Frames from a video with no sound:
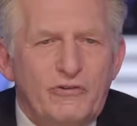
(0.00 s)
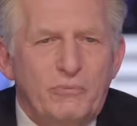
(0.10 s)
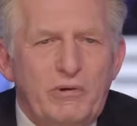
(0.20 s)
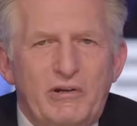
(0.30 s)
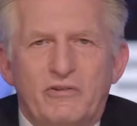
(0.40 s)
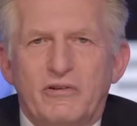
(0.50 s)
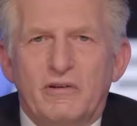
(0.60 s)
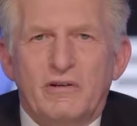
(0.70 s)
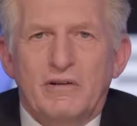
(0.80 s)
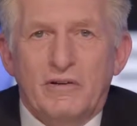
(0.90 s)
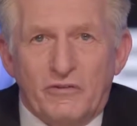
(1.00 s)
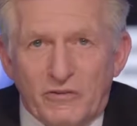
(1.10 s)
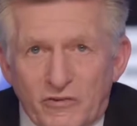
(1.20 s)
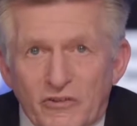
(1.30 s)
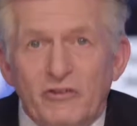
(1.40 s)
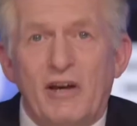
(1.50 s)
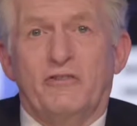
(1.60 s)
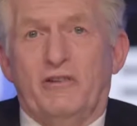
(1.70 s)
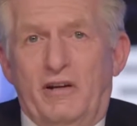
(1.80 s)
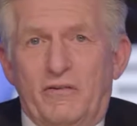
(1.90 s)
speech. This is just
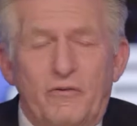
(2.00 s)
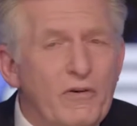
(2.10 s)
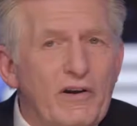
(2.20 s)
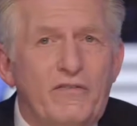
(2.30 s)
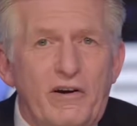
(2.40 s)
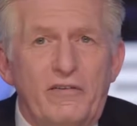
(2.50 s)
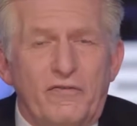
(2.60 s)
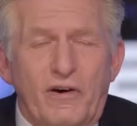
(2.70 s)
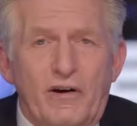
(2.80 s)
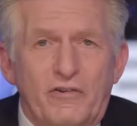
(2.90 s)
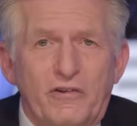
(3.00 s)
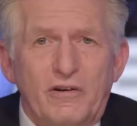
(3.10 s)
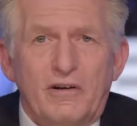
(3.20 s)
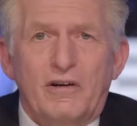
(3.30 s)
yesterday. It was very, very fresh.